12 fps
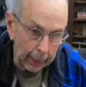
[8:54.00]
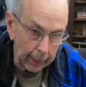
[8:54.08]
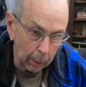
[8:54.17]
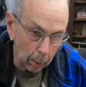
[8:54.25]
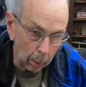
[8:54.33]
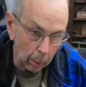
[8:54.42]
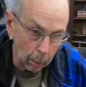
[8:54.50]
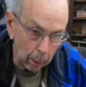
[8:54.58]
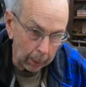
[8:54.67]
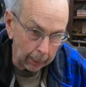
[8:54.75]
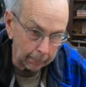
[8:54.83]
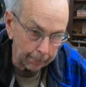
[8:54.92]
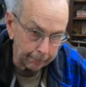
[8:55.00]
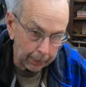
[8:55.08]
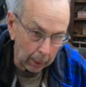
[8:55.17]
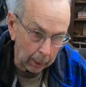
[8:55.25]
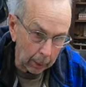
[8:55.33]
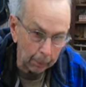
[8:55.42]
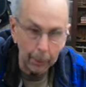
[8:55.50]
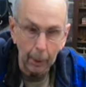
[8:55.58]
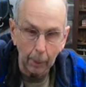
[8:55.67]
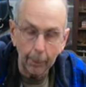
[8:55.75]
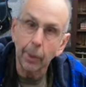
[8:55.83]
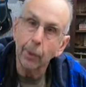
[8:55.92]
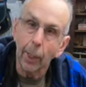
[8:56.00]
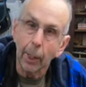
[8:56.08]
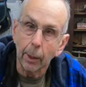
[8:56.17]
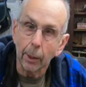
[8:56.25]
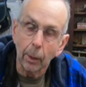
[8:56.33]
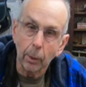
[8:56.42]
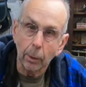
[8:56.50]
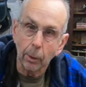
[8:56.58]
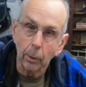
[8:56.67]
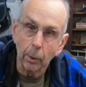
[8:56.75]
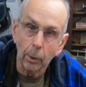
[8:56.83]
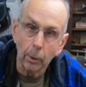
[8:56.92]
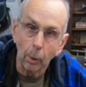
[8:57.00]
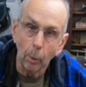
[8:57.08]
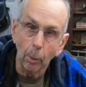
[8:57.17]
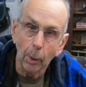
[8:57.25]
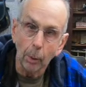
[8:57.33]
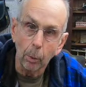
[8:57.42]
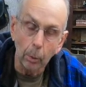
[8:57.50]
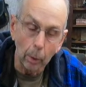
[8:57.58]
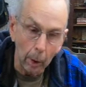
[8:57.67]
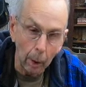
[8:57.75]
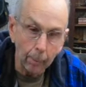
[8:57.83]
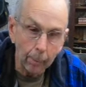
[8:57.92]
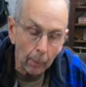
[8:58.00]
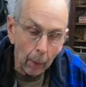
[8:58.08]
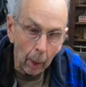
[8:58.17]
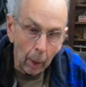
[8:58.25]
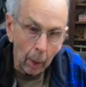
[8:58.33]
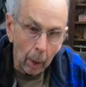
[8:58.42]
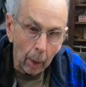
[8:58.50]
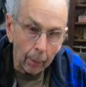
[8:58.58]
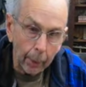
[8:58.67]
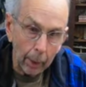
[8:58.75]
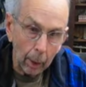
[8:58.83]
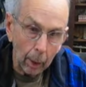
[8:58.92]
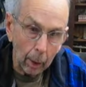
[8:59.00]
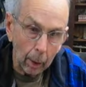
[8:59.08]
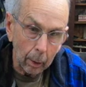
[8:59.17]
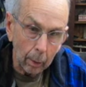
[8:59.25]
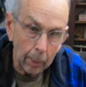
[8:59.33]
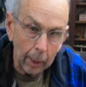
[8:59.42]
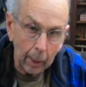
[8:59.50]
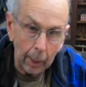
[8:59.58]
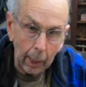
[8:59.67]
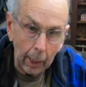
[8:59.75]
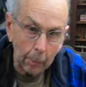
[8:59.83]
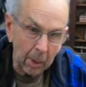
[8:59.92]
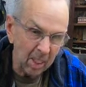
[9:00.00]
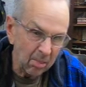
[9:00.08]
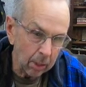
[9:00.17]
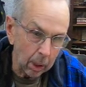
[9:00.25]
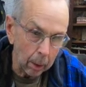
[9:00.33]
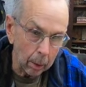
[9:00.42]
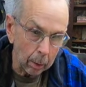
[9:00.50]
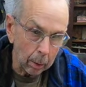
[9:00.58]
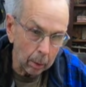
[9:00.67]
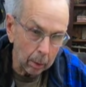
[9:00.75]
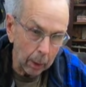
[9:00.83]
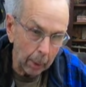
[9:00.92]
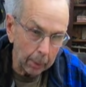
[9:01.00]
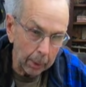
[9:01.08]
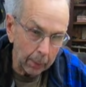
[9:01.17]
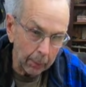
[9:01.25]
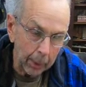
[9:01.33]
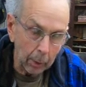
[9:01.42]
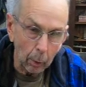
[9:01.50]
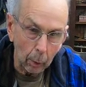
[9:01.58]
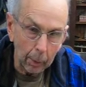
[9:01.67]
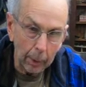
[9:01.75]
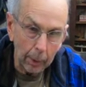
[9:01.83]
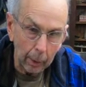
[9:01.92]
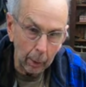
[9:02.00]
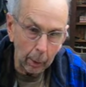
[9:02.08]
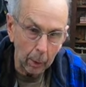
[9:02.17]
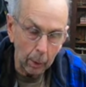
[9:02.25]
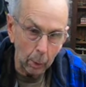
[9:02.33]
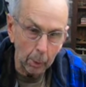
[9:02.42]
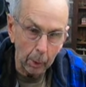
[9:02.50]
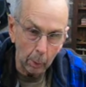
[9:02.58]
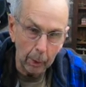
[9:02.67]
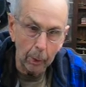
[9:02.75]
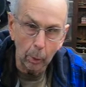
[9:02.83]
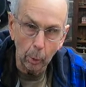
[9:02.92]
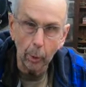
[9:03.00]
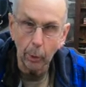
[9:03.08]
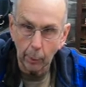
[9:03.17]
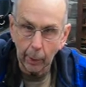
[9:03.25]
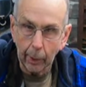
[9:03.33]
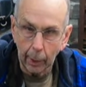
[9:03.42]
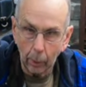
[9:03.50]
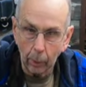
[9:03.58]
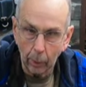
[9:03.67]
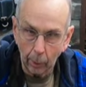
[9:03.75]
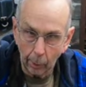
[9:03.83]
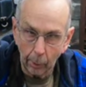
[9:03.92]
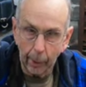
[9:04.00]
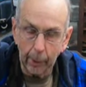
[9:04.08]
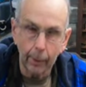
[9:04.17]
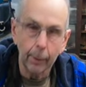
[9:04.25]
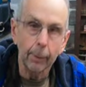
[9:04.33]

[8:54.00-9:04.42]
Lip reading: know a couple of Amish guys down south of Tomah who they're going to be tapping, you know, I believe they told me they do between 2,000 and 3,000 trees.